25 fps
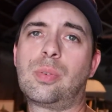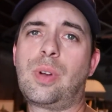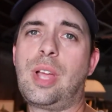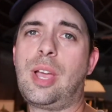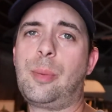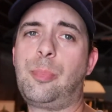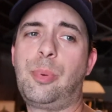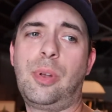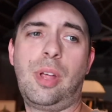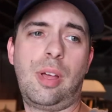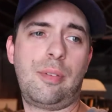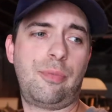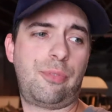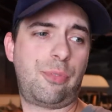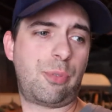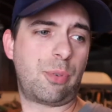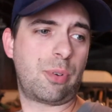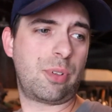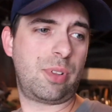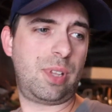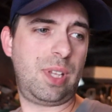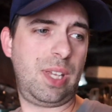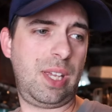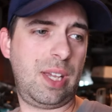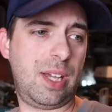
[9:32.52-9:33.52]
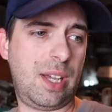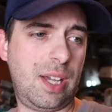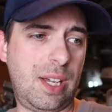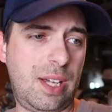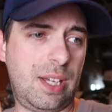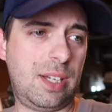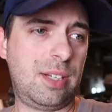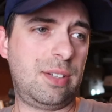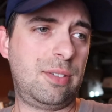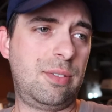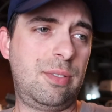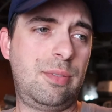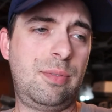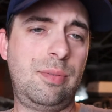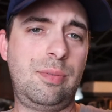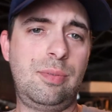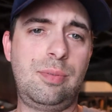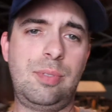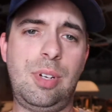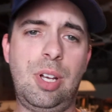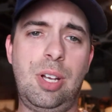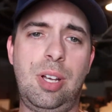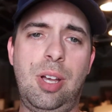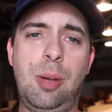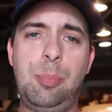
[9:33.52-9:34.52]
to wrap it up for the
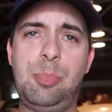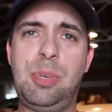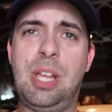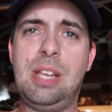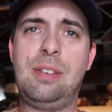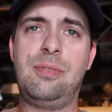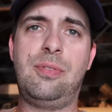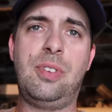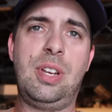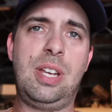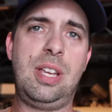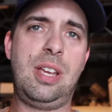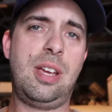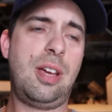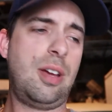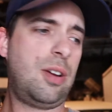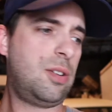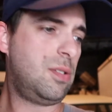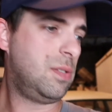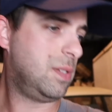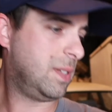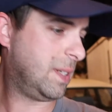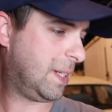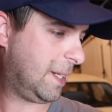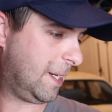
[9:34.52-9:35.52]
update video.